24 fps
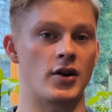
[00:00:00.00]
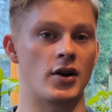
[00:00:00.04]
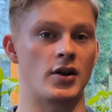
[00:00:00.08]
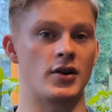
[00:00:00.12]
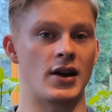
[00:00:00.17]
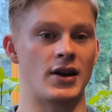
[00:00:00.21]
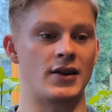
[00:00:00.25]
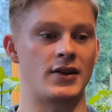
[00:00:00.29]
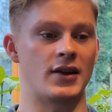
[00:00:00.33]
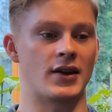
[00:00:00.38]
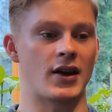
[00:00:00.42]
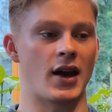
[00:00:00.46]
good
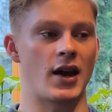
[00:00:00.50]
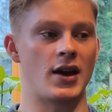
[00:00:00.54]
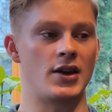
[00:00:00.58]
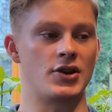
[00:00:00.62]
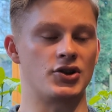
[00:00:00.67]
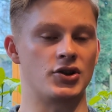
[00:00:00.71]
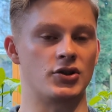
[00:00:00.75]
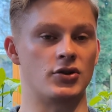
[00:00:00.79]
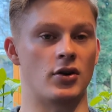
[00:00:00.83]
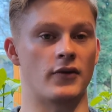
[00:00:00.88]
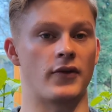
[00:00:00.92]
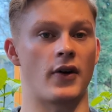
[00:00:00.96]

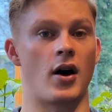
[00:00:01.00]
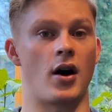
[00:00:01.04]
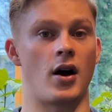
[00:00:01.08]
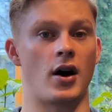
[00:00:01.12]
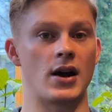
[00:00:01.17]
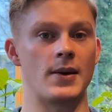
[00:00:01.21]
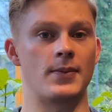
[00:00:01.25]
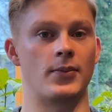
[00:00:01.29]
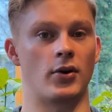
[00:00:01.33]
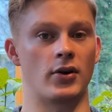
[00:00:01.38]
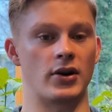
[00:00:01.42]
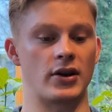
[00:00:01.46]
indication of
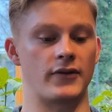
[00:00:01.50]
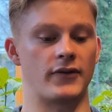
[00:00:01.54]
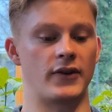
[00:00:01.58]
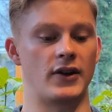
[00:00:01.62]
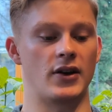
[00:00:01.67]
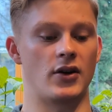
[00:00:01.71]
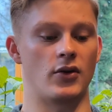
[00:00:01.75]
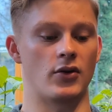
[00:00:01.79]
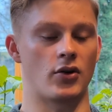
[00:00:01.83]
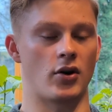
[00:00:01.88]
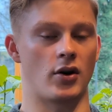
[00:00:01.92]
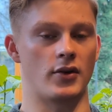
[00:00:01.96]
high
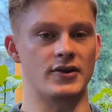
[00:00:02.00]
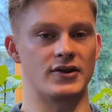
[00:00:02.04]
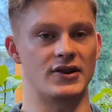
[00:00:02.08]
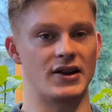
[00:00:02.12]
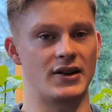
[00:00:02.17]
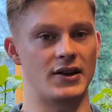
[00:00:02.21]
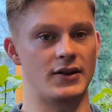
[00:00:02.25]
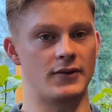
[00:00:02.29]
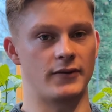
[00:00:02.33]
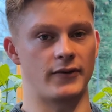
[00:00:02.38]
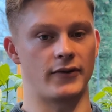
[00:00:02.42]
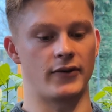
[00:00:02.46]
polyphenol
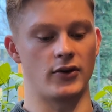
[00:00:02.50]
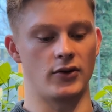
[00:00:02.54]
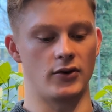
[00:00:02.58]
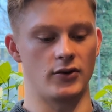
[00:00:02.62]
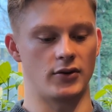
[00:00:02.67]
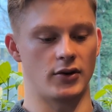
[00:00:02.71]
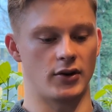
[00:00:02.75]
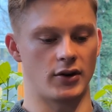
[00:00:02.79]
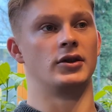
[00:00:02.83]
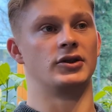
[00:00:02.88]
content in food.